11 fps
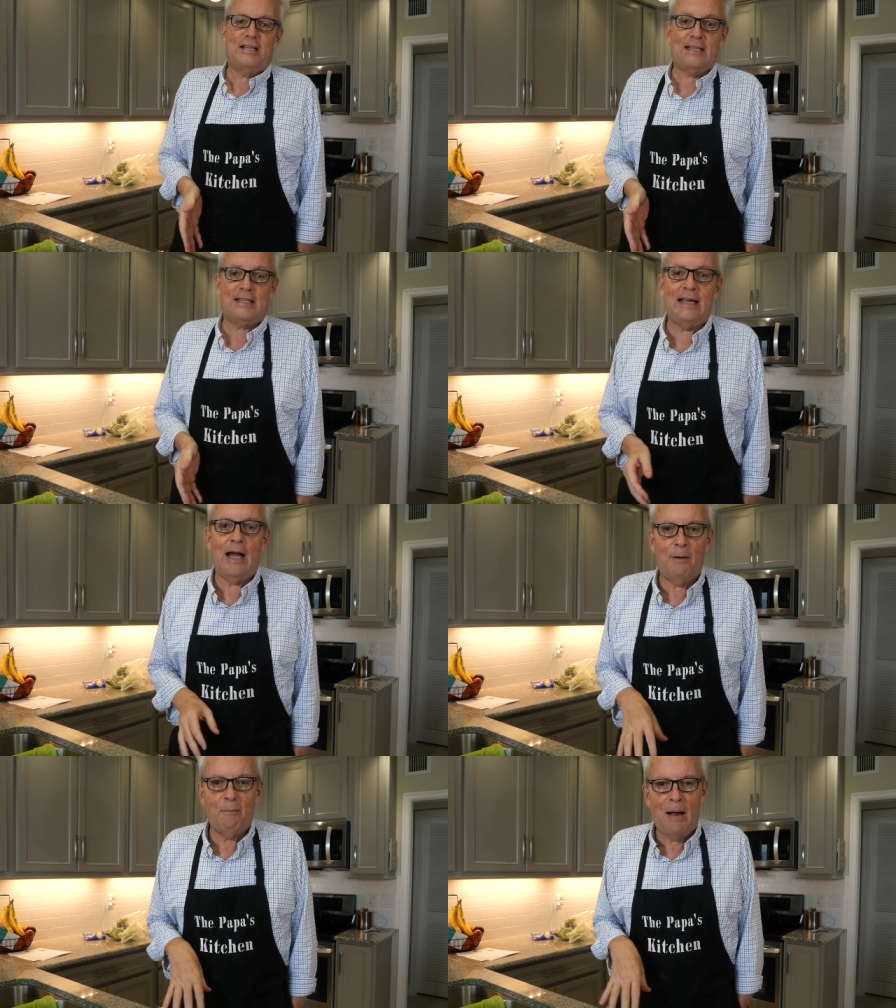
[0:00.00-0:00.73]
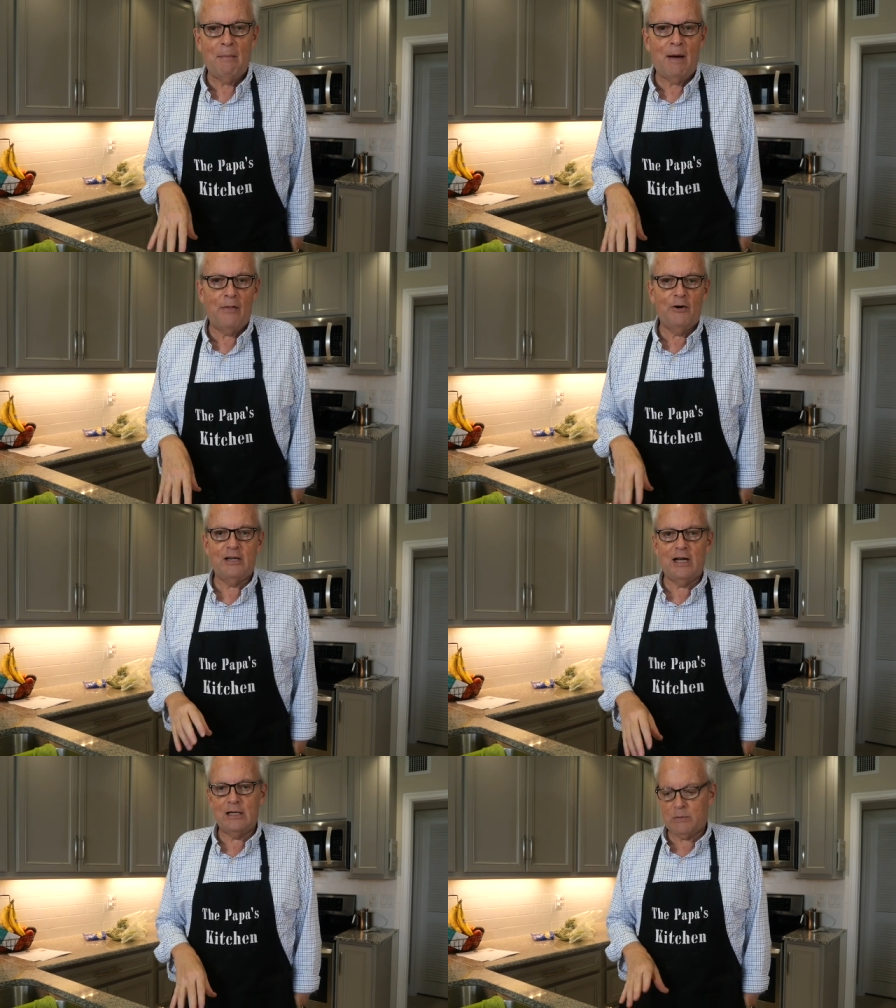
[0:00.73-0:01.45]
to see how my mother
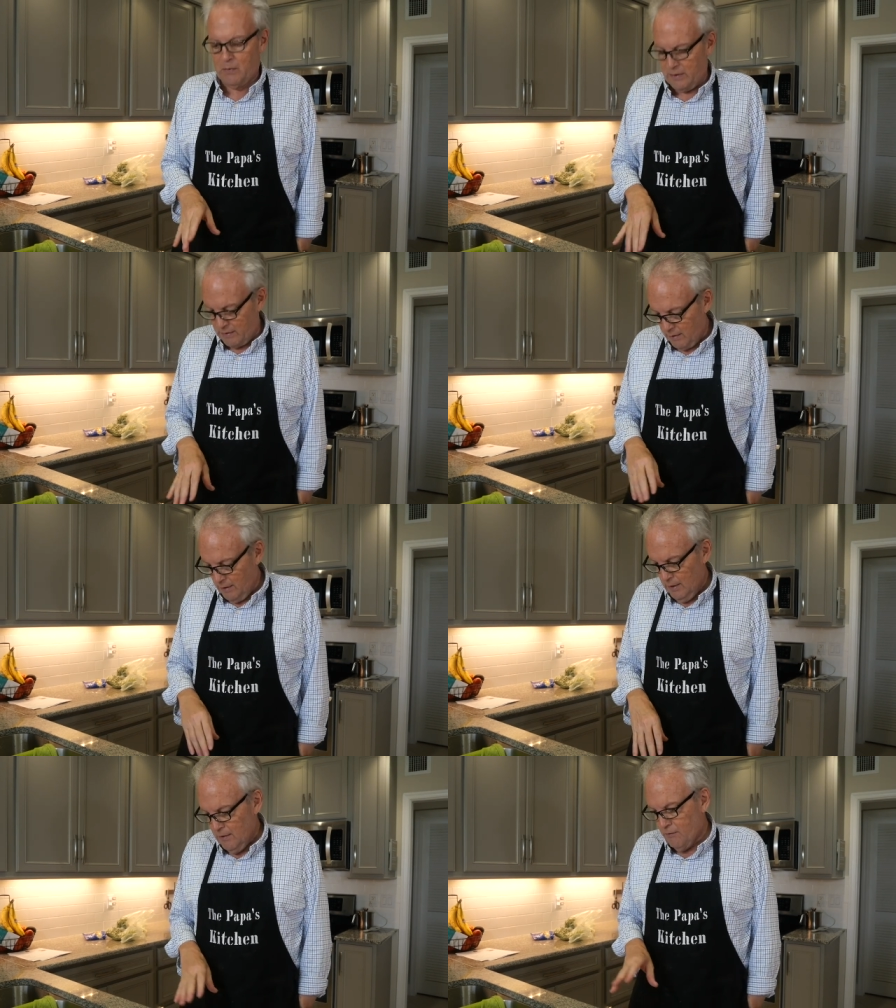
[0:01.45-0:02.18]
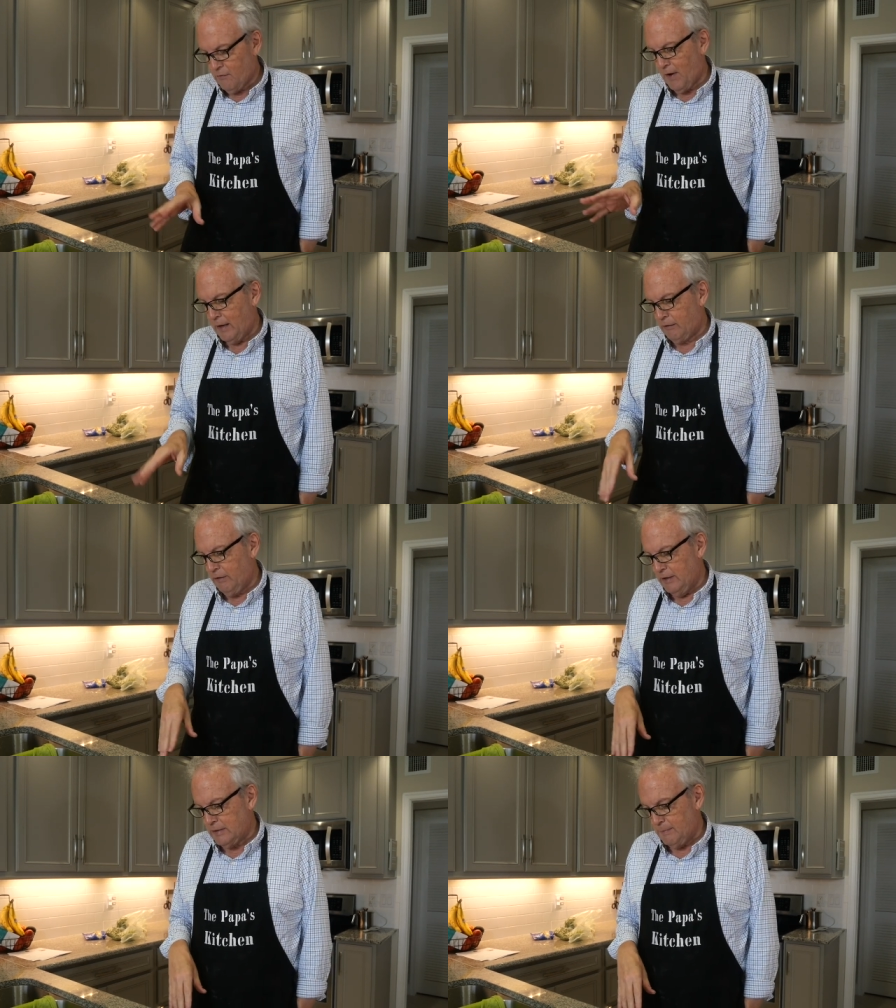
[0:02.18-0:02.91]
does with the fried
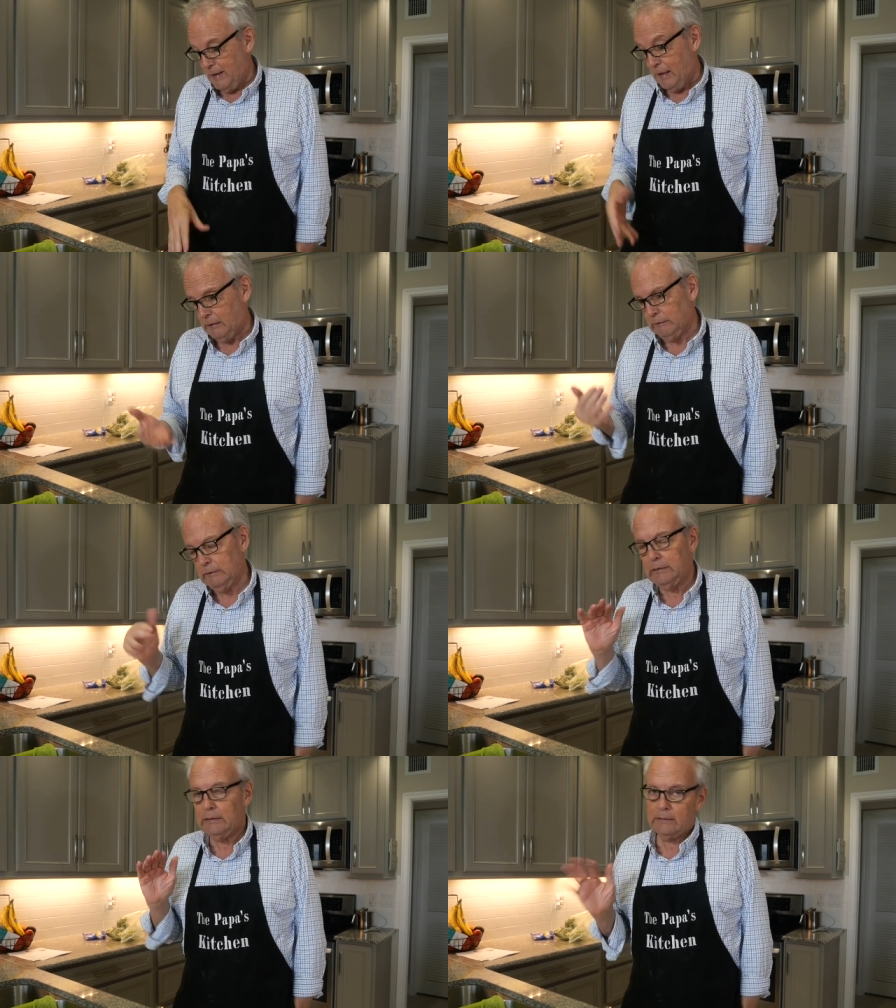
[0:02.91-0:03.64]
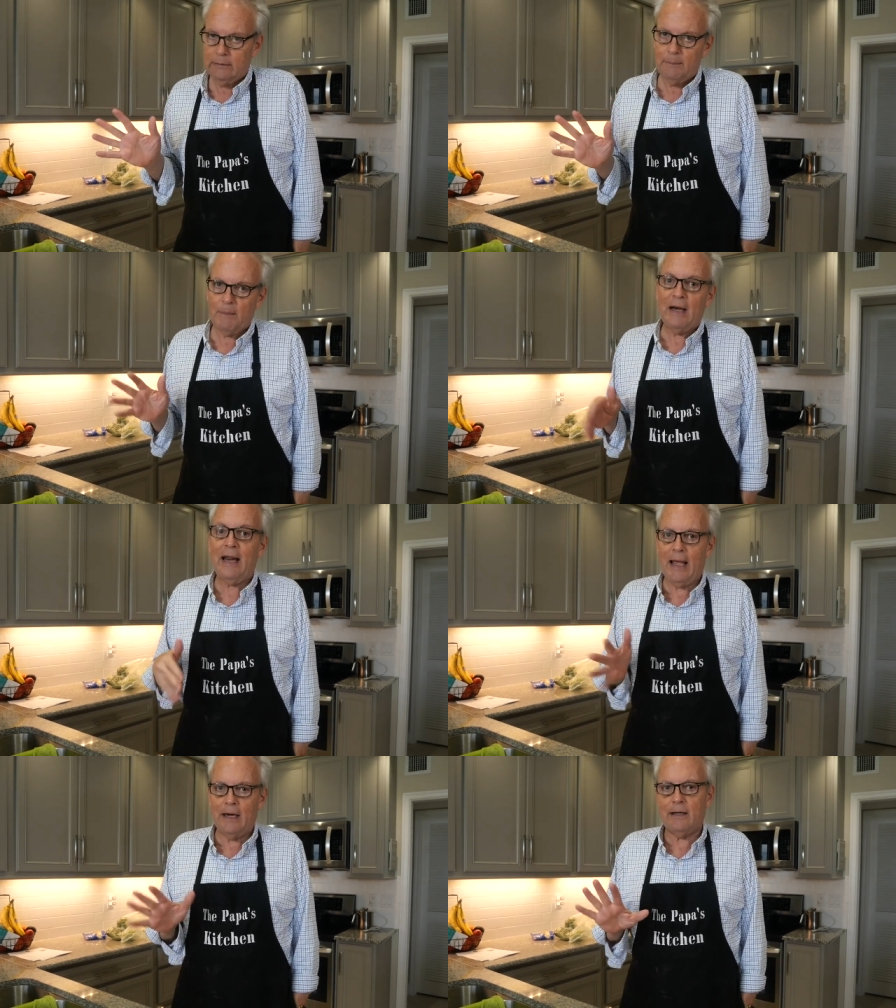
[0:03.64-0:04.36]
green tomato. Uh, my
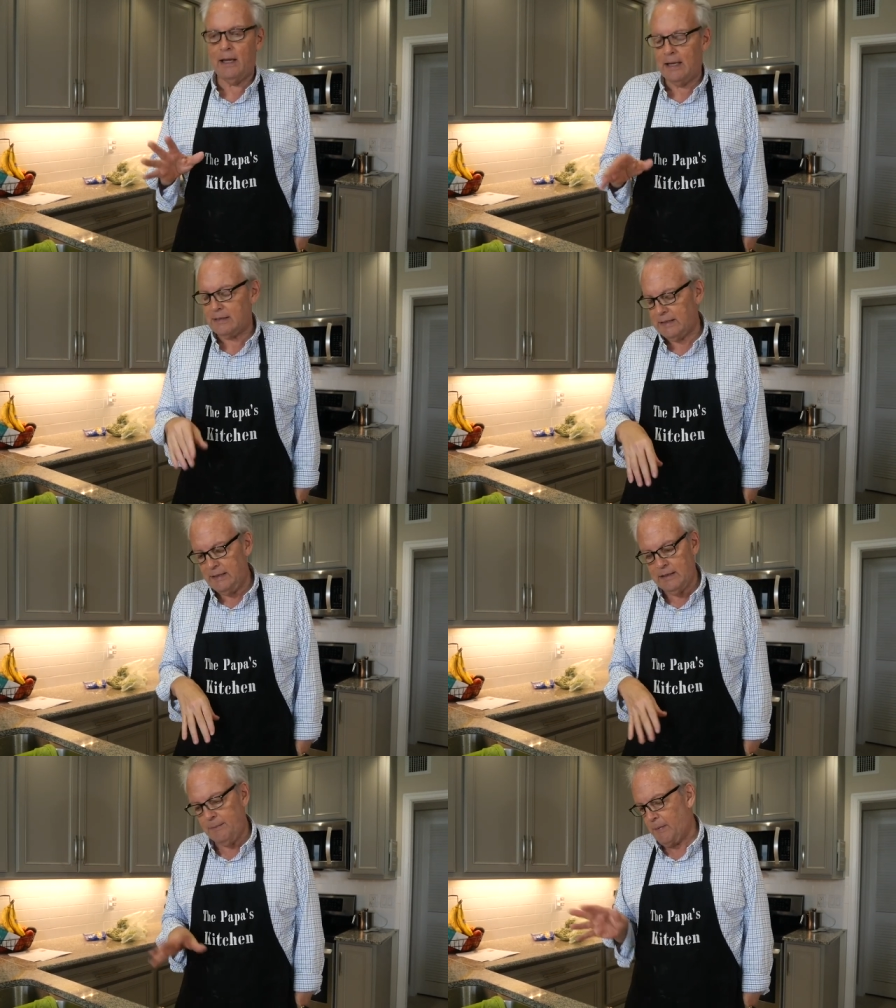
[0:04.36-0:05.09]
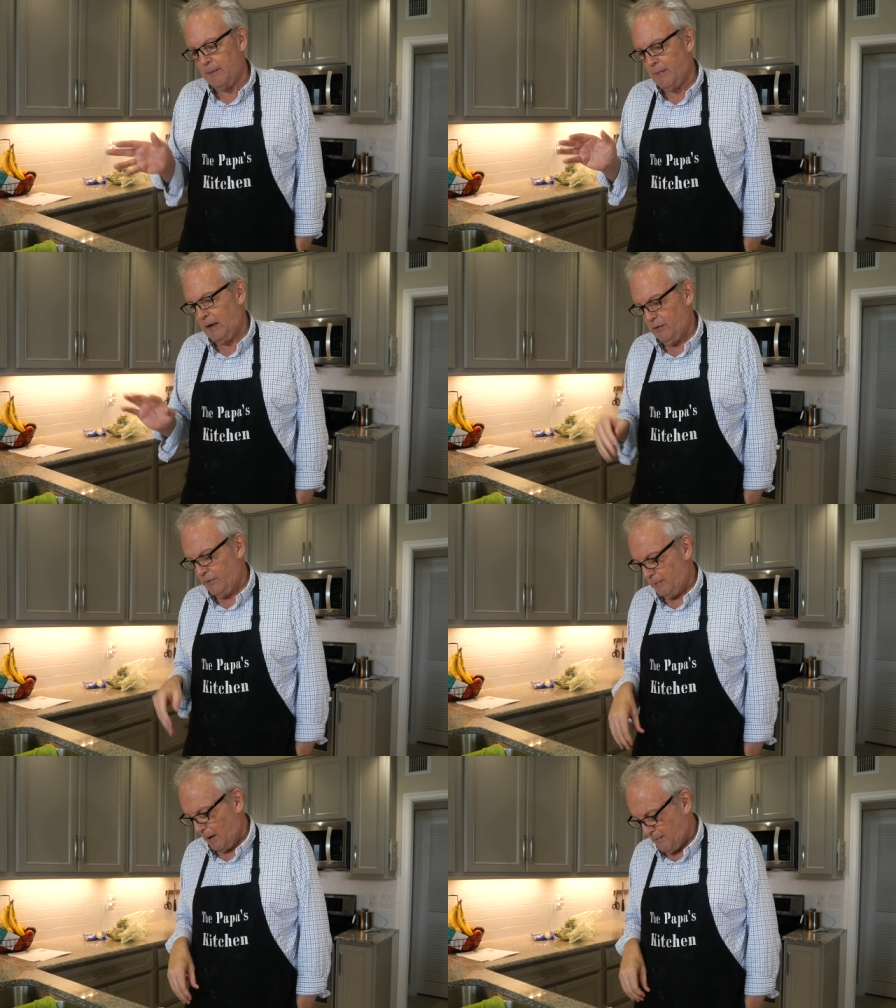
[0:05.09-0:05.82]
dad has eaten them, but I don't
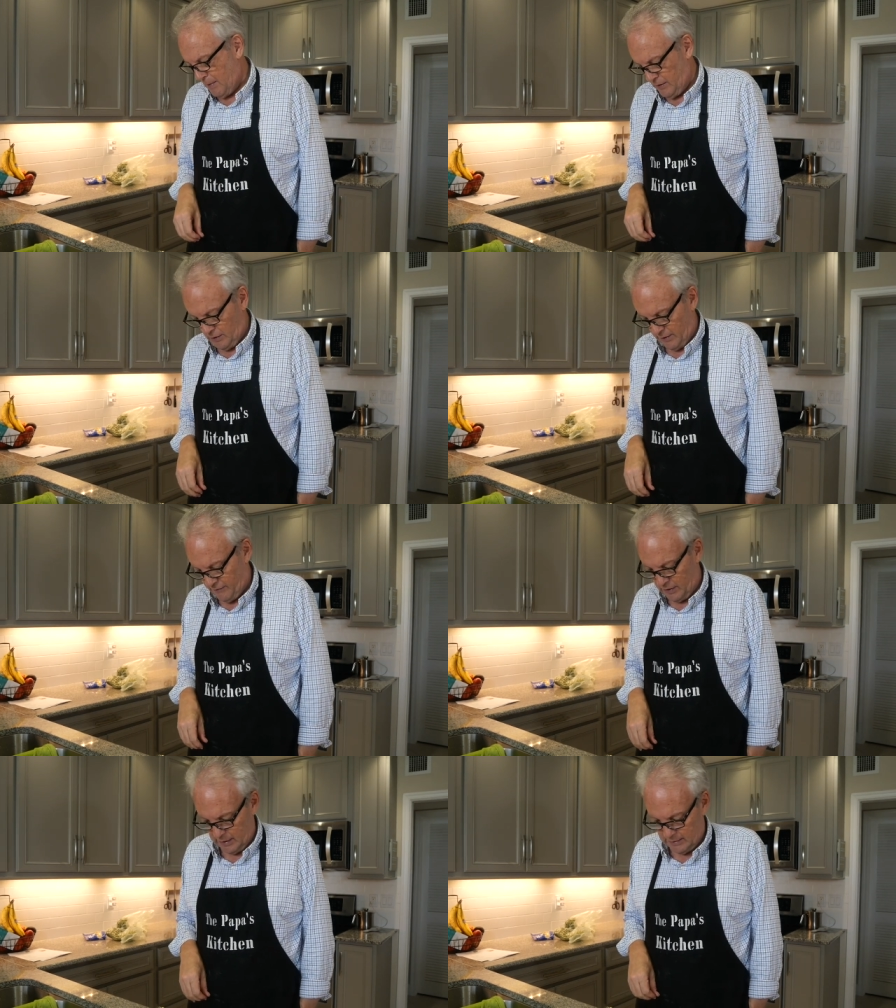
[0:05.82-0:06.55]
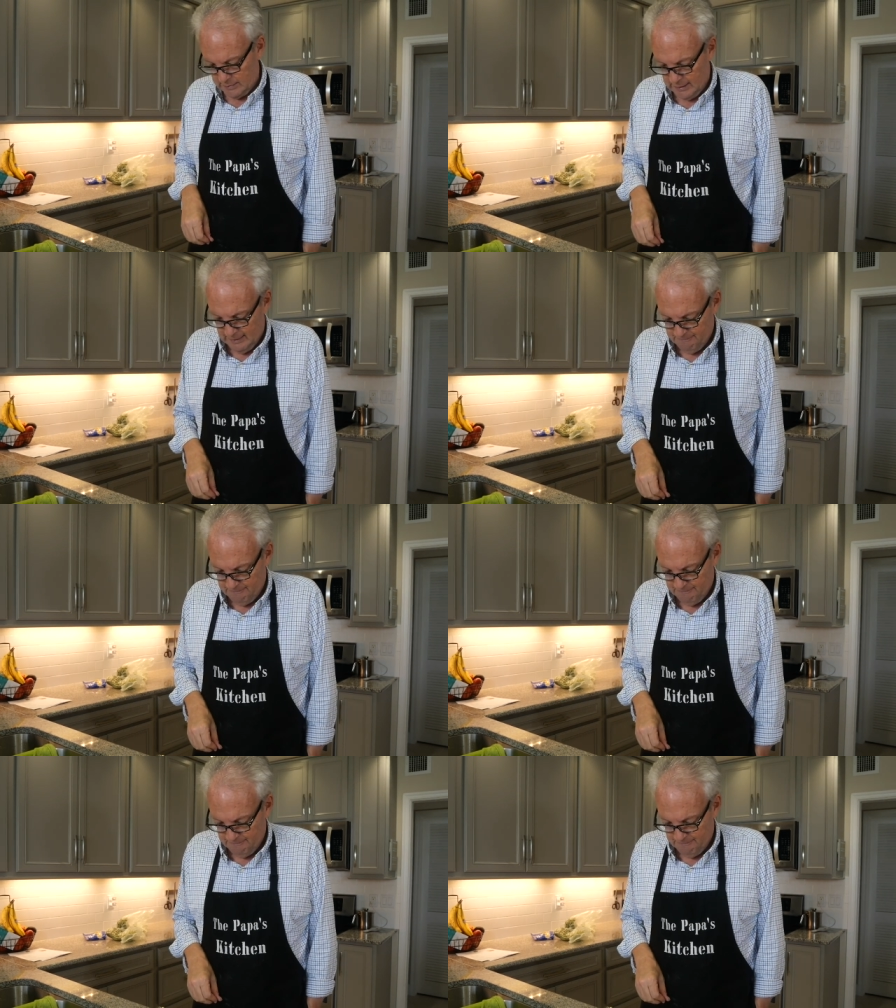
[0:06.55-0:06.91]
think my mother ever has.